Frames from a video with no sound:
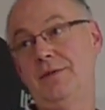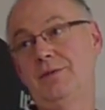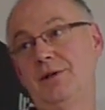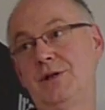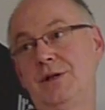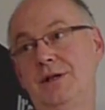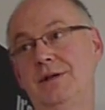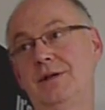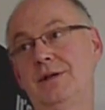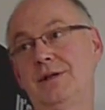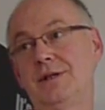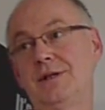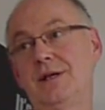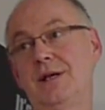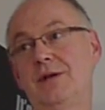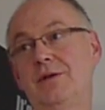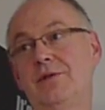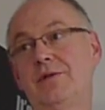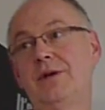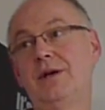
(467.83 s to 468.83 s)
material
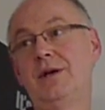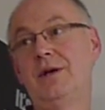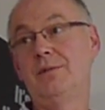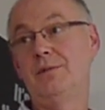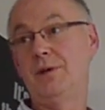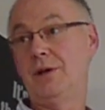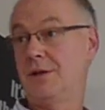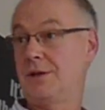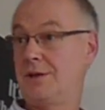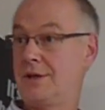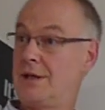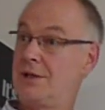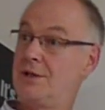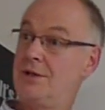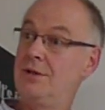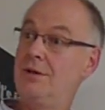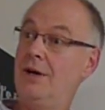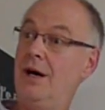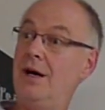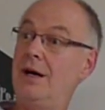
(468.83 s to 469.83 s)
itself because they're
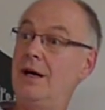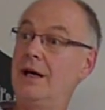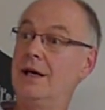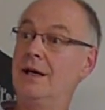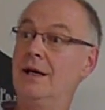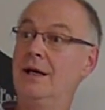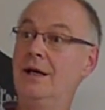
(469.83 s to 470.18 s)
too high.